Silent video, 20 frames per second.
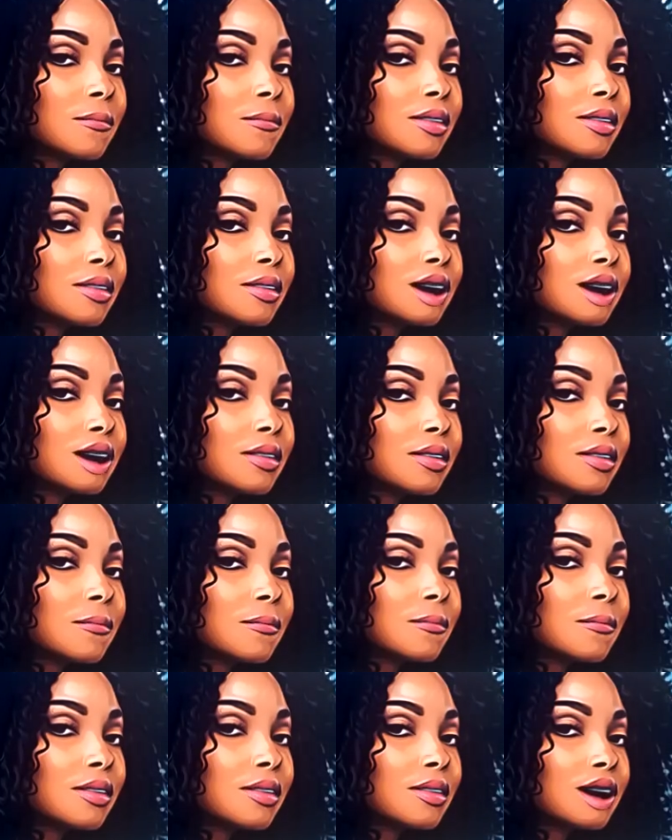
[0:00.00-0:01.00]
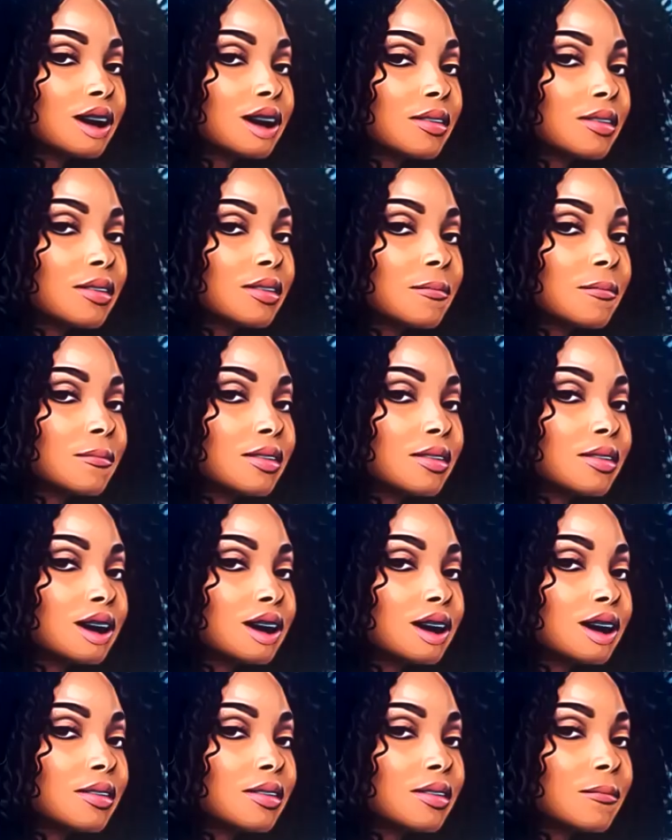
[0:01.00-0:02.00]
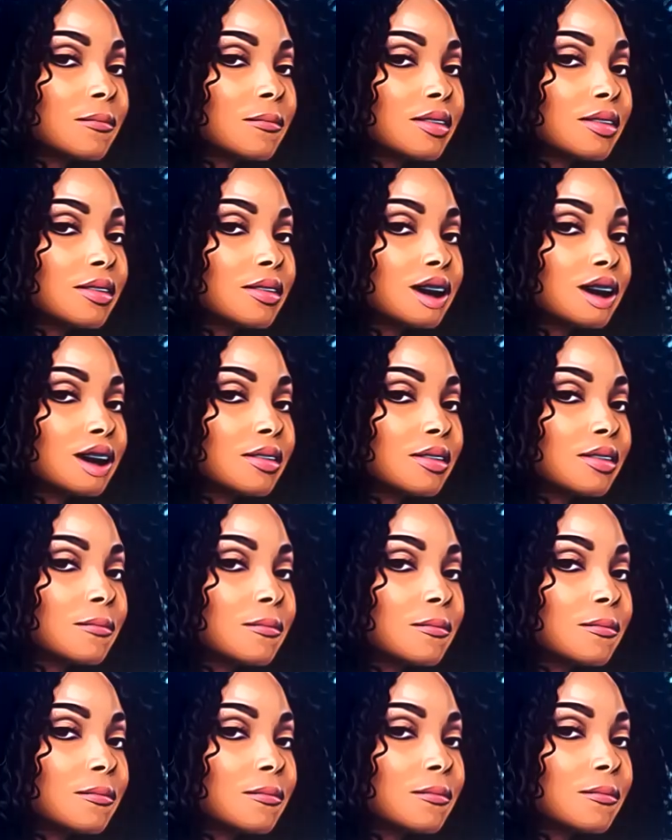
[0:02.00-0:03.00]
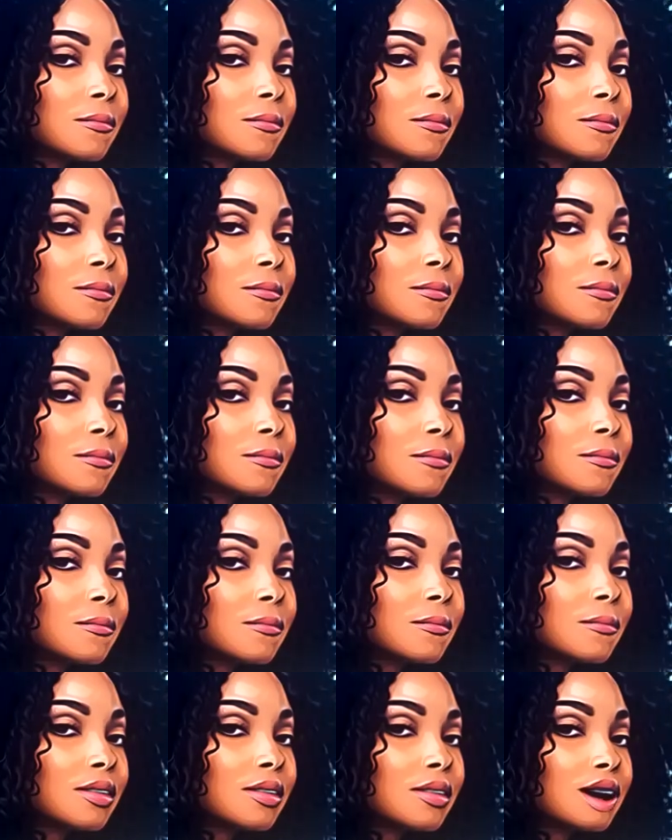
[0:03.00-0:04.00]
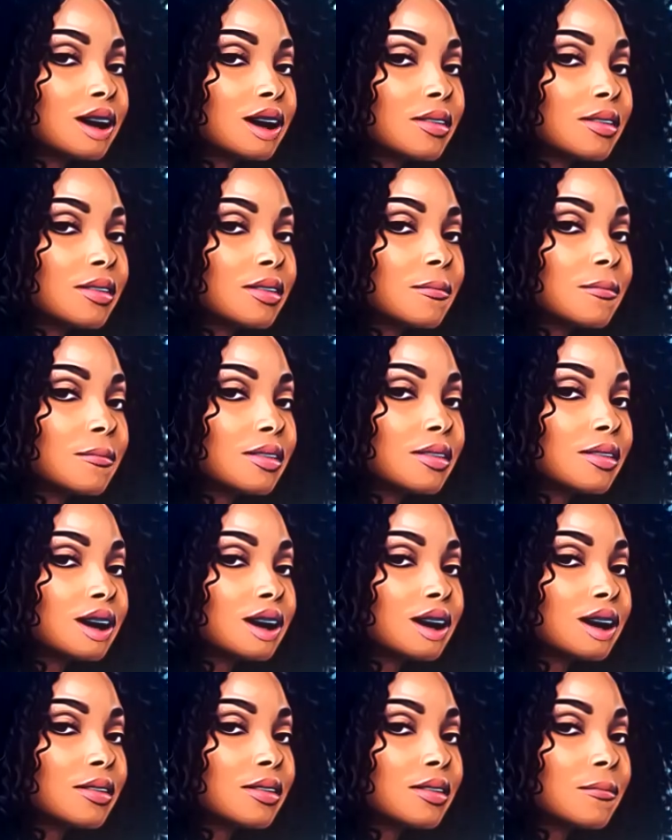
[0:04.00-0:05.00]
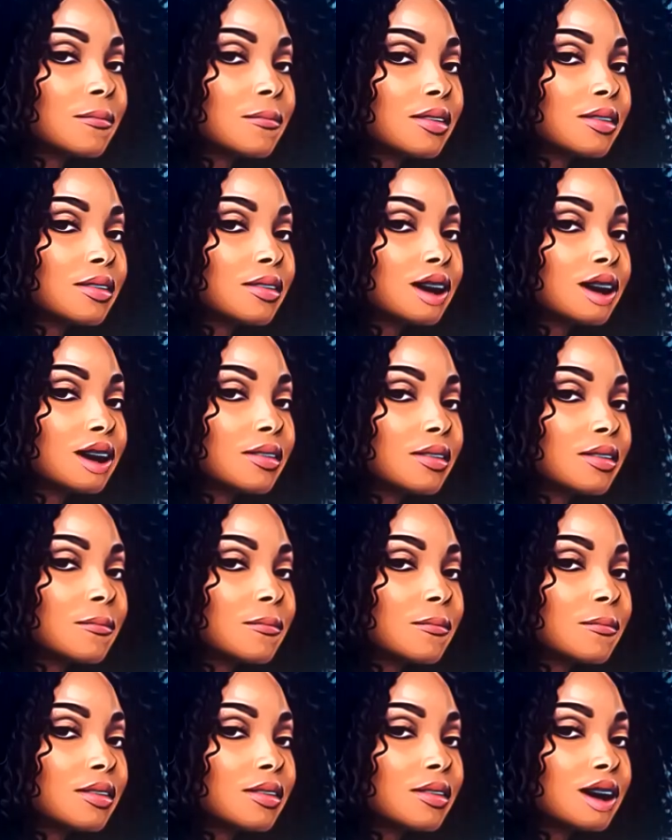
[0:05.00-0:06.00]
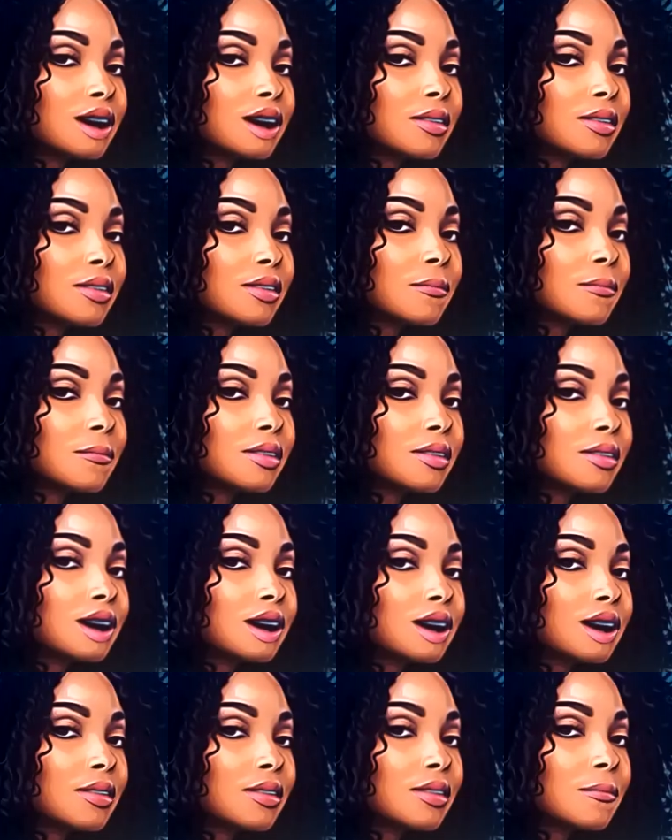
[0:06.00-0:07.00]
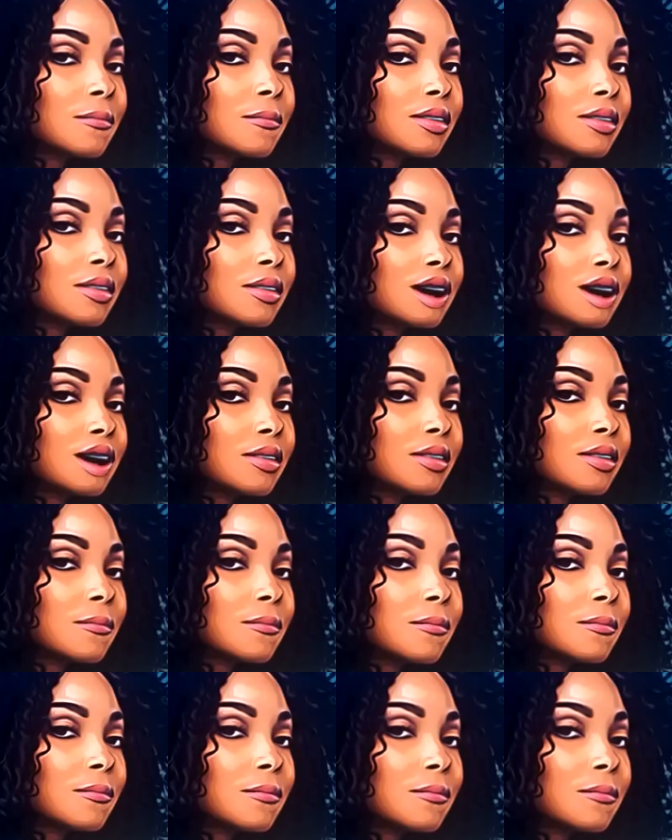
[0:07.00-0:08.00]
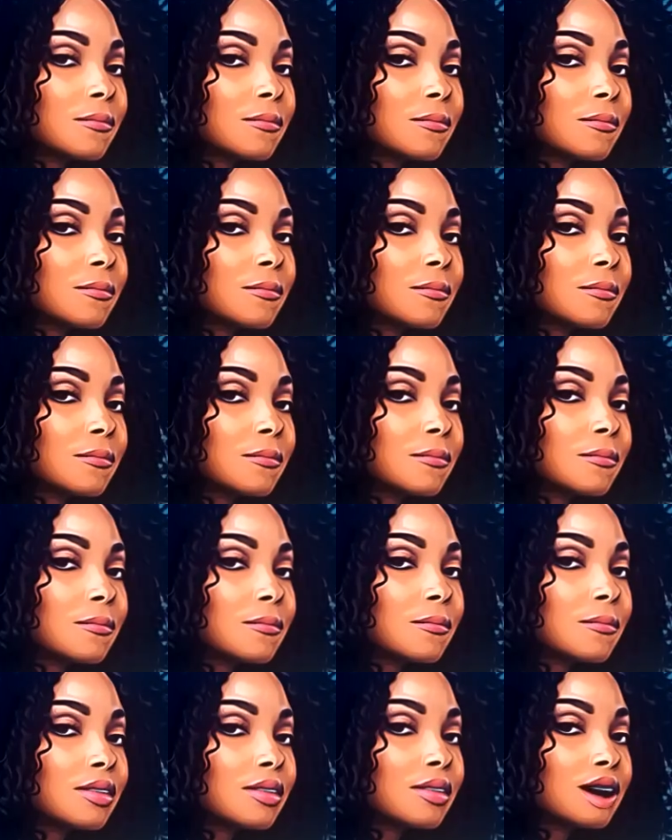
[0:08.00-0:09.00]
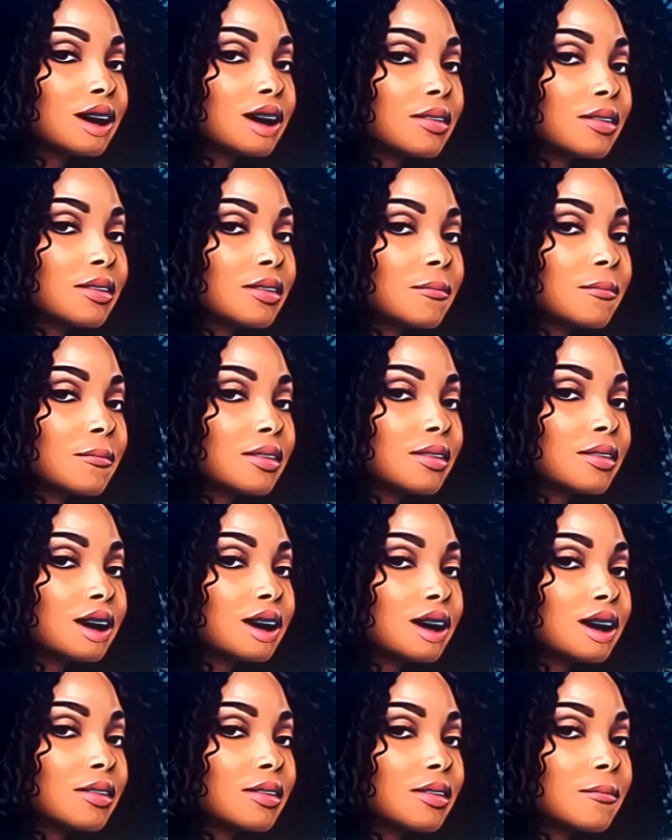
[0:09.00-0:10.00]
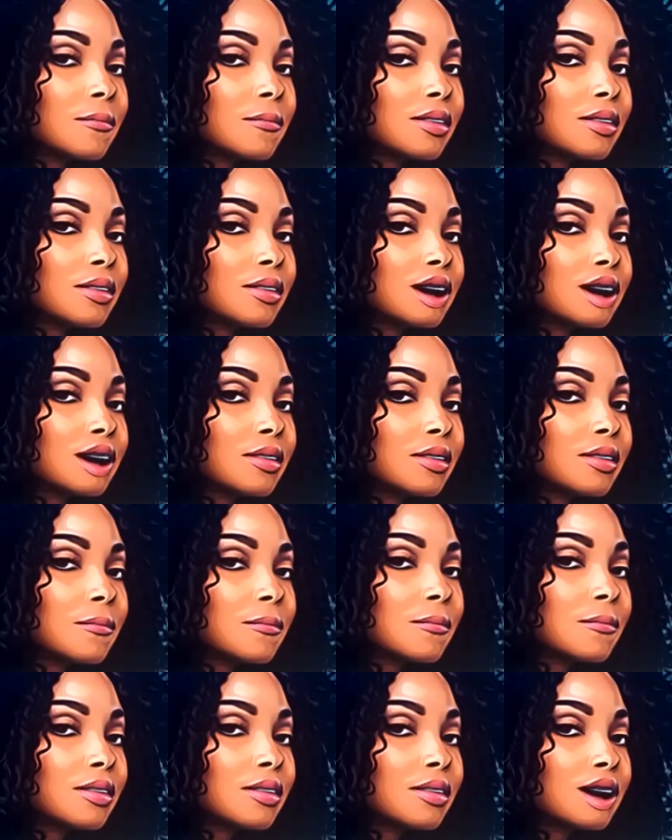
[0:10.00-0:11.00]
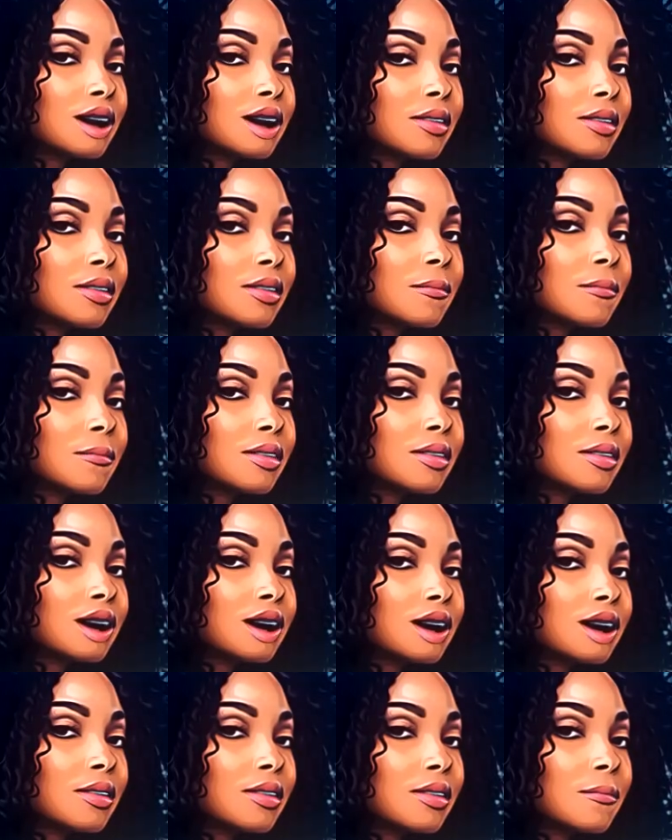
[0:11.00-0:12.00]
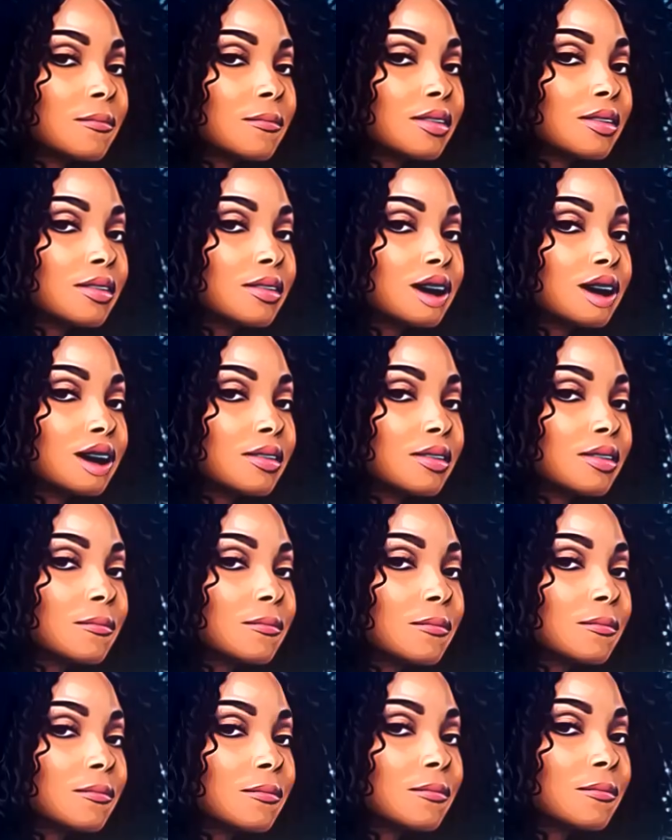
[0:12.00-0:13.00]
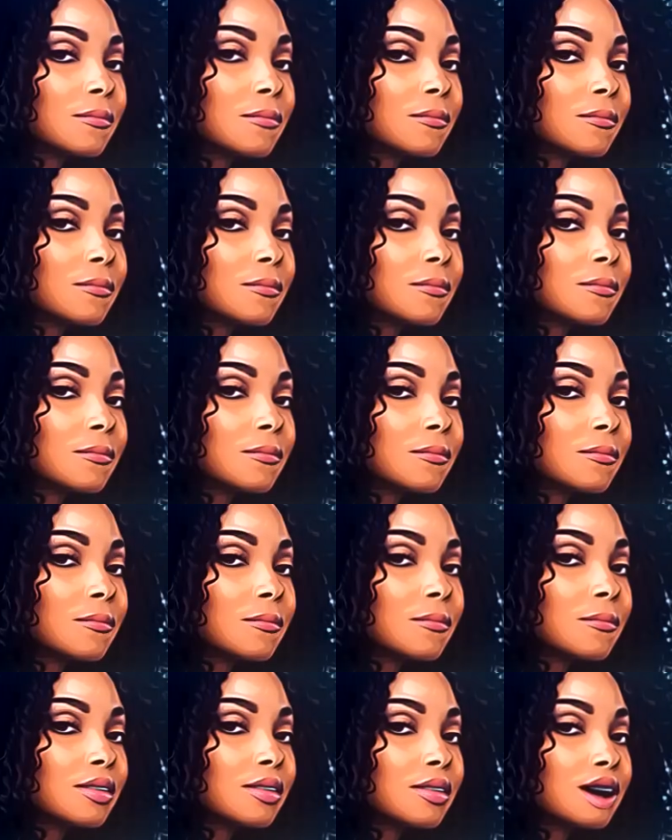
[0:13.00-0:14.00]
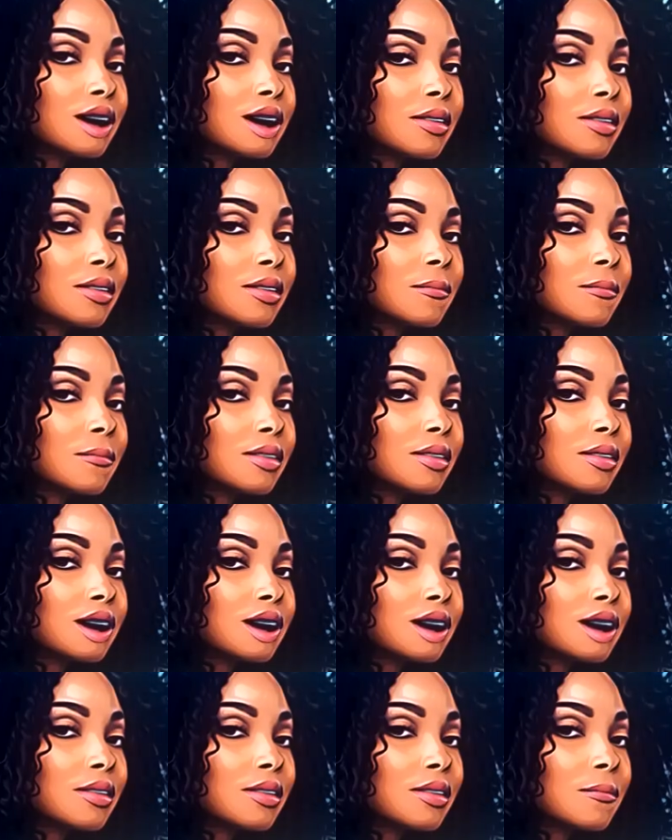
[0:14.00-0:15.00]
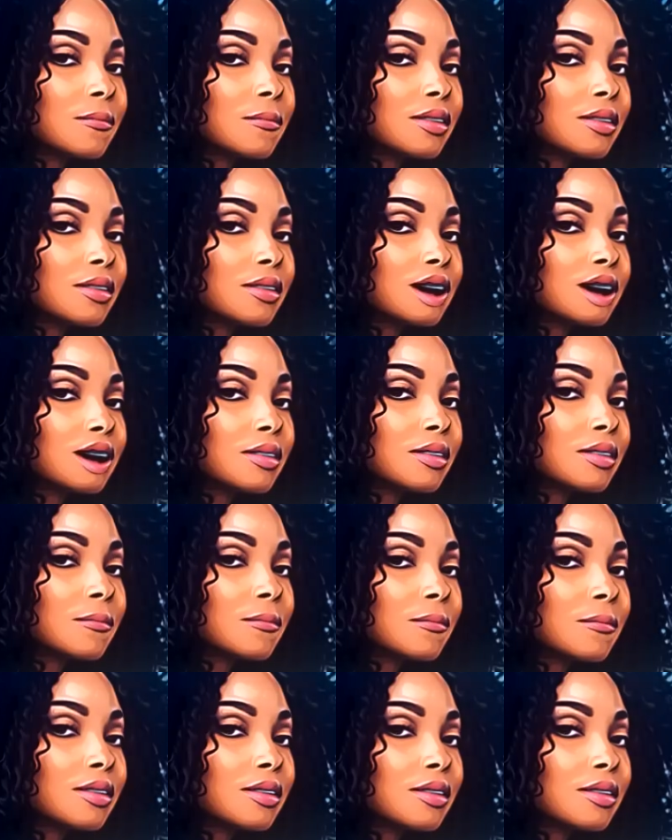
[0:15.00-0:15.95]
I get it, Candy, but Kenya would have gone with you without hesitation. So I'm sorry your trip got turned upside down, but your friend needs you right now. So the rest of the helpers are on their way to the market. They get there. And child, y'all be careful getting off the sprinter because, honey, ooh, everybody falling down and whatnot.